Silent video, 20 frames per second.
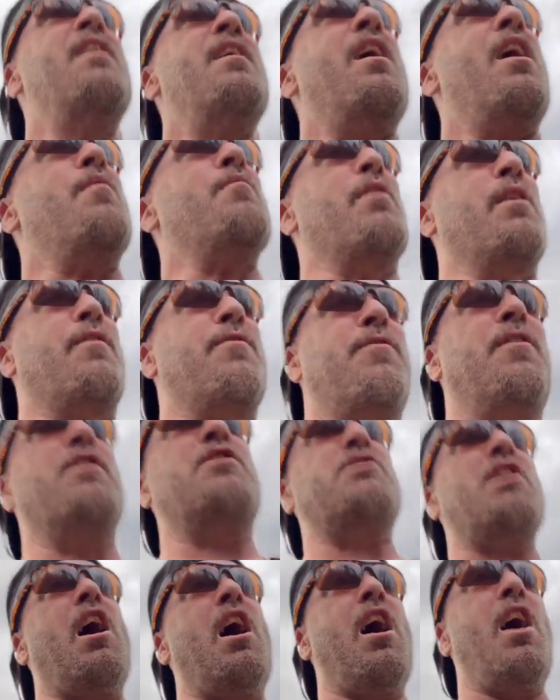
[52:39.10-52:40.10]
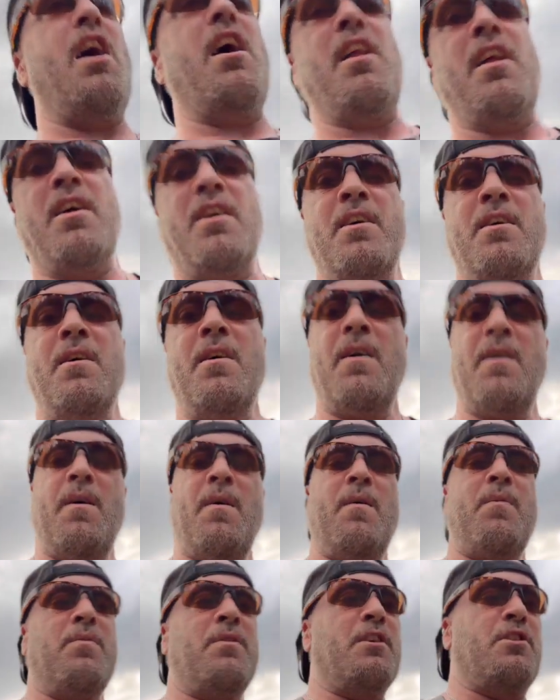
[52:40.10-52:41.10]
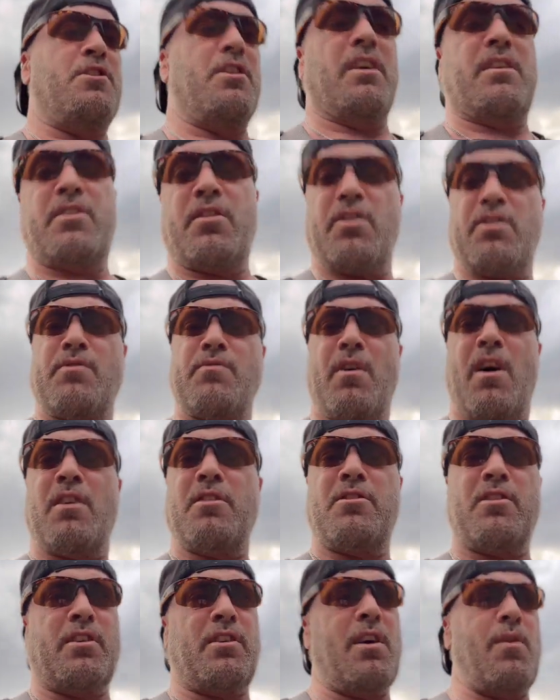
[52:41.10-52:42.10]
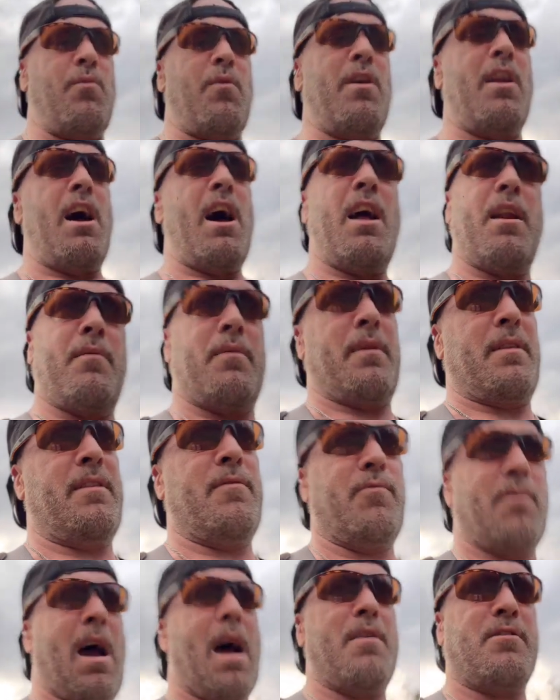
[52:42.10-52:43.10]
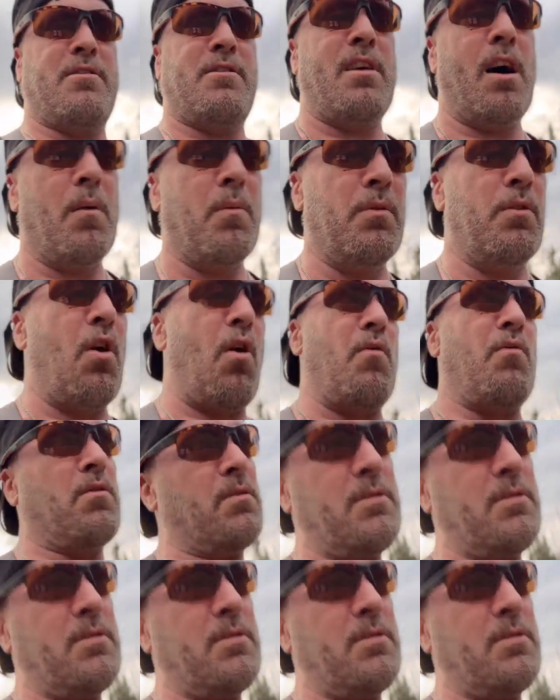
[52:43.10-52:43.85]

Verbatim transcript: I'm like, fish on. The chick turns around, she's like, what's going on? I'm like, rod's doubled over.